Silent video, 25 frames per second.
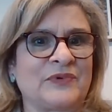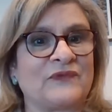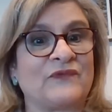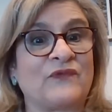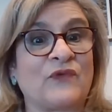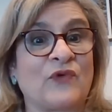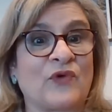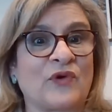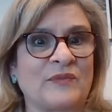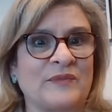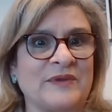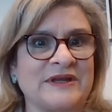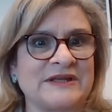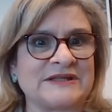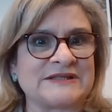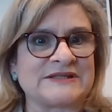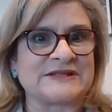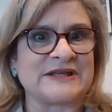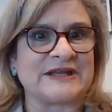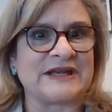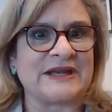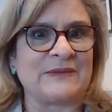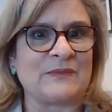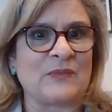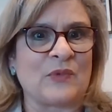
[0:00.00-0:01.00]

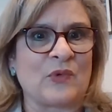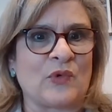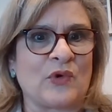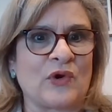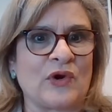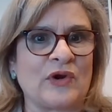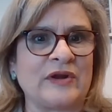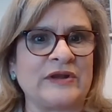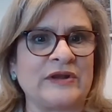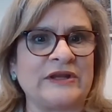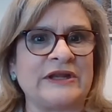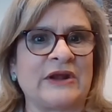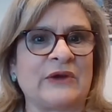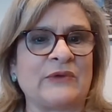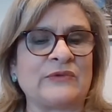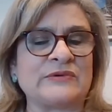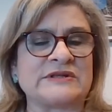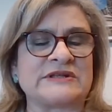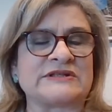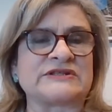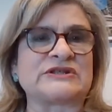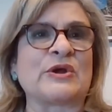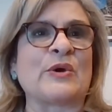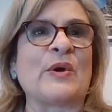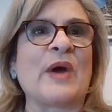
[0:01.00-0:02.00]
performance anymore.
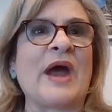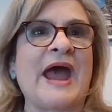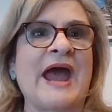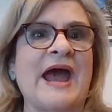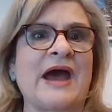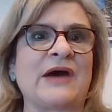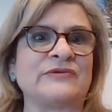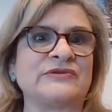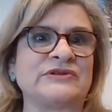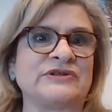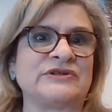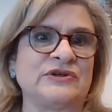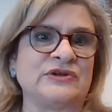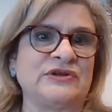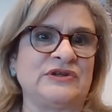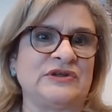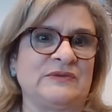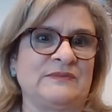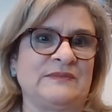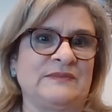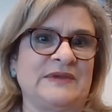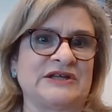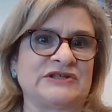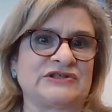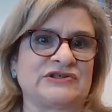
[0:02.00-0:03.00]
So how do
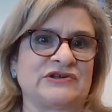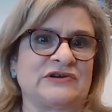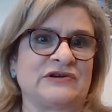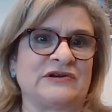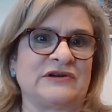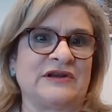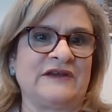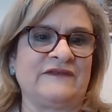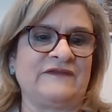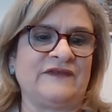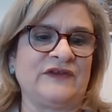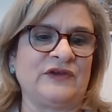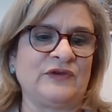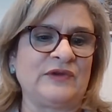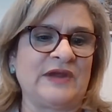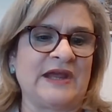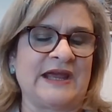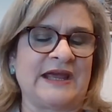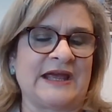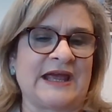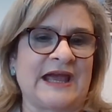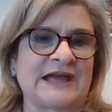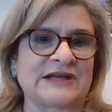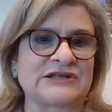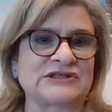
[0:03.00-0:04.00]
you measure if you
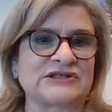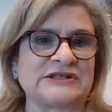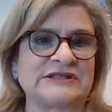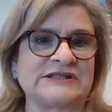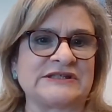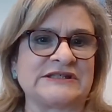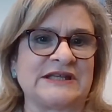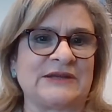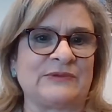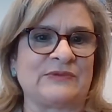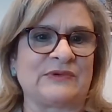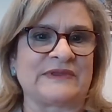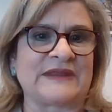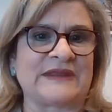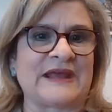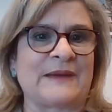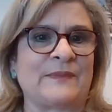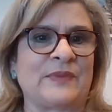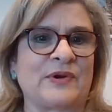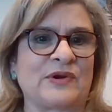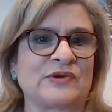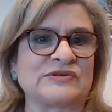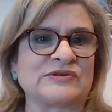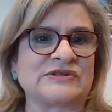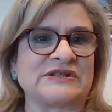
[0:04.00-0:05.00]
can't actually see what
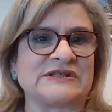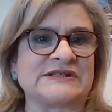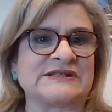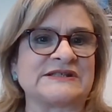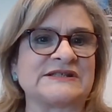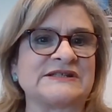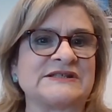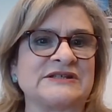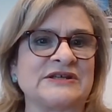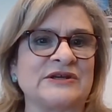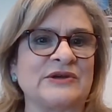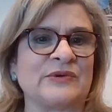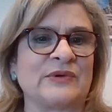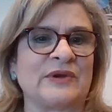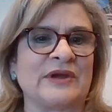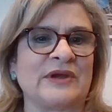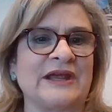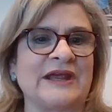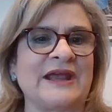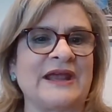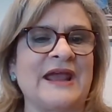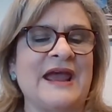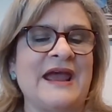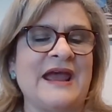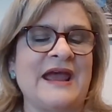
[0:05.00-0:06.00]
that person's
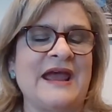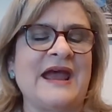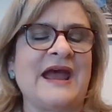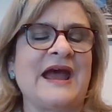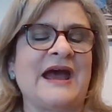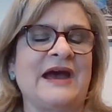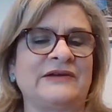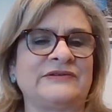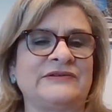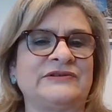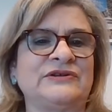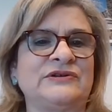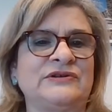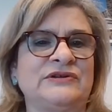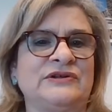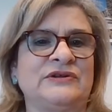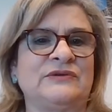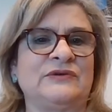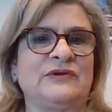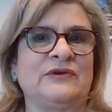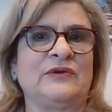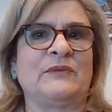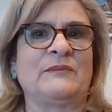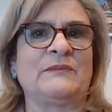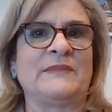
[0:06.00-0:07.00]
doing? How do
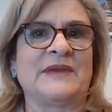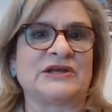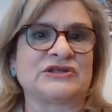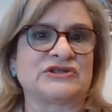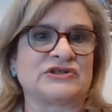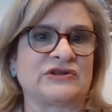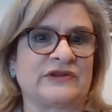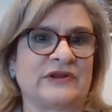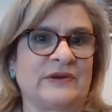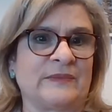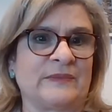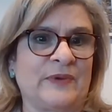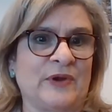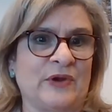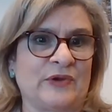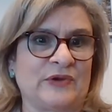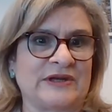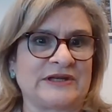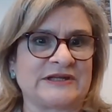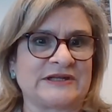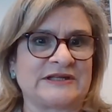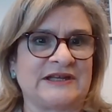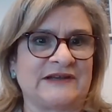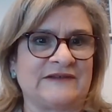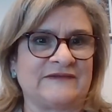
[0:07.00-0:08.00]
you measure their
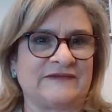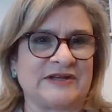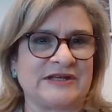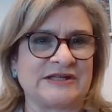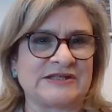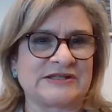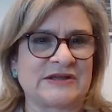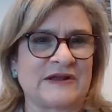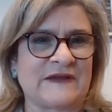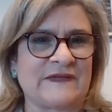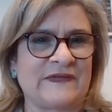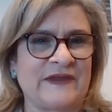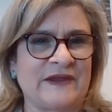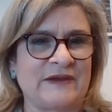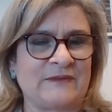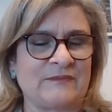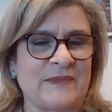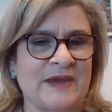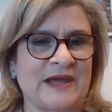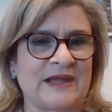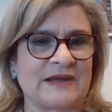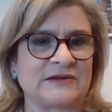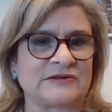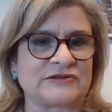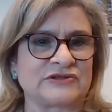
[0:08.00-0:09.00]
productivity? So I think
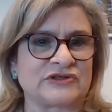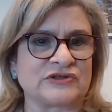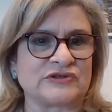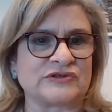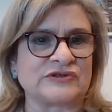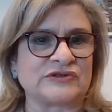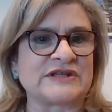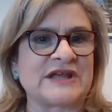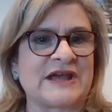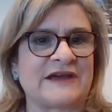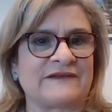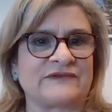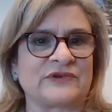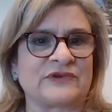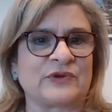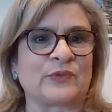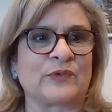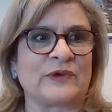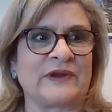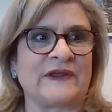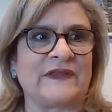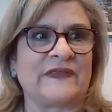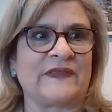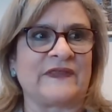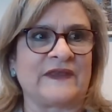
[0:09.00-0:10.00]
managers have to
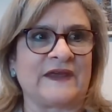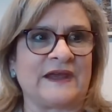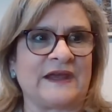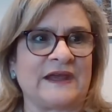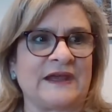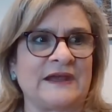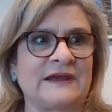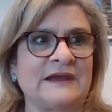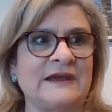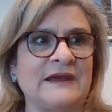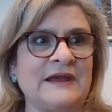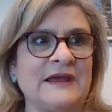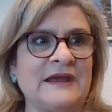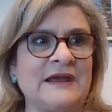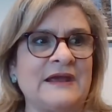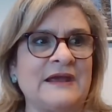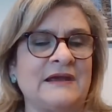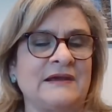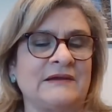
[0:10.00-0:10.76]
rethink,